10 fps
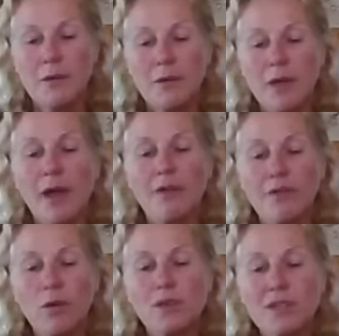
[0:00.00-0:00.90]
yeah,
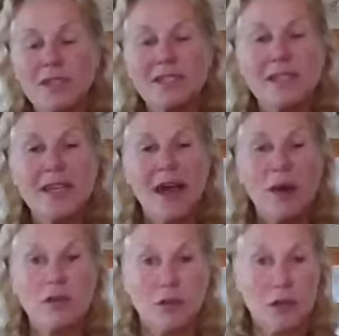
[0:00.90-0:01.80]
focus, seek
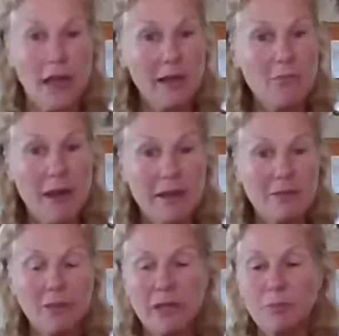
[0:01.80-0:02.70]
out
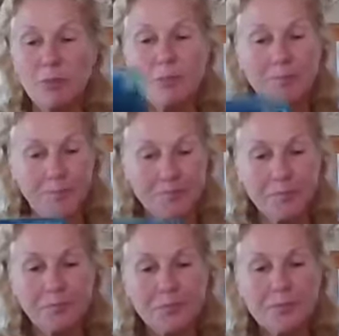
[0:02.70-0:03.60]
like-minded people.
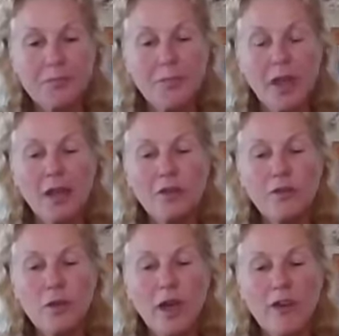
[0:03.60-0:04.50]
And
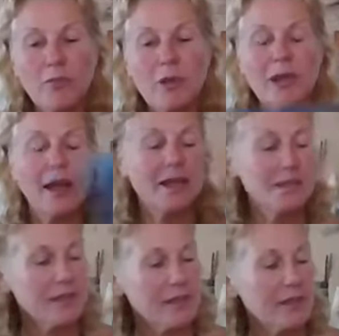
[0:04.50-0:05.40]
if you have been
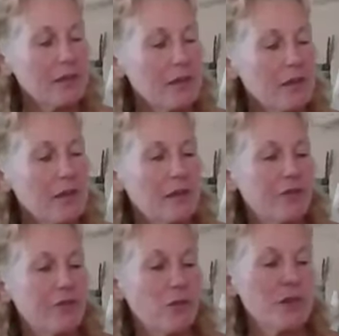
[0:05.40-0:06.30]
asking
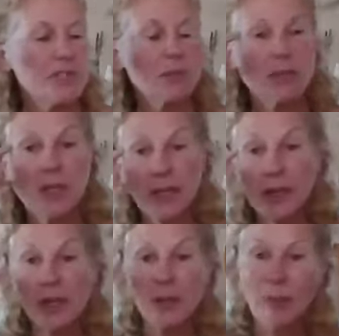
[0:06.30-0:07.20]
for some
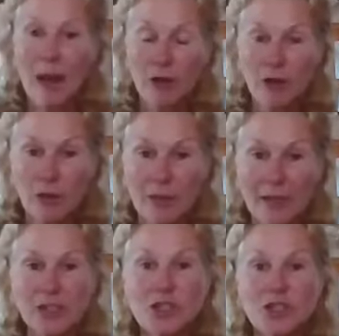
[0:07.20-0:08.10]
clarity about your
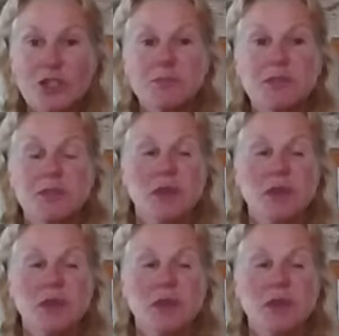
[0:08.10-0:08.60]
relationships,